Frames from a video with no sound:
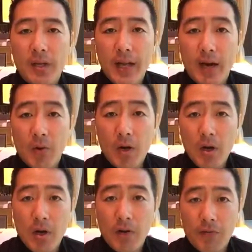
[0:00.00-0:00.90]
Now,
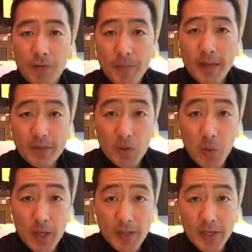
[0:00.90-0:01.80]
from that
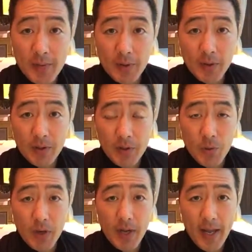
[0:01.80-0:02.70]
squatted table, you
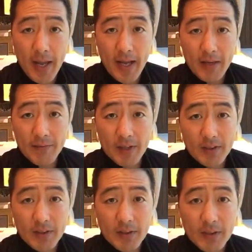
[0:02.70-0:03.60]
want to have a
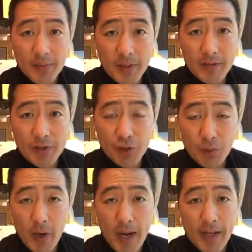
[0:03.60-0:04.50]
little bit of
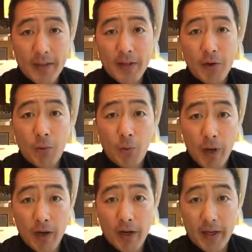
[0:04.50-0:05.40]
swag that you're
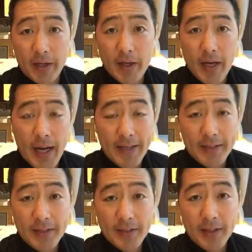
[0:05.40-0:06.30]
wearing.
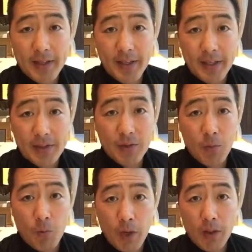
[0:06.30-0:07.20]
Ideally, it's
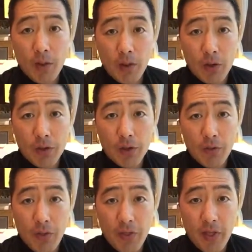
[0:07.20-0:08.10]
one
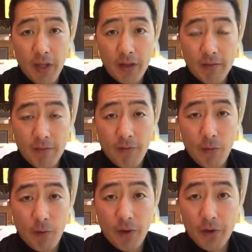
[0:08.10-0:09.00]
logoed thing
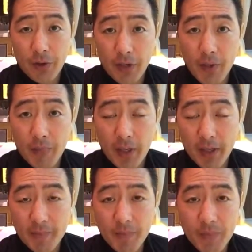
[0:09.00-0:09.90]
for your company.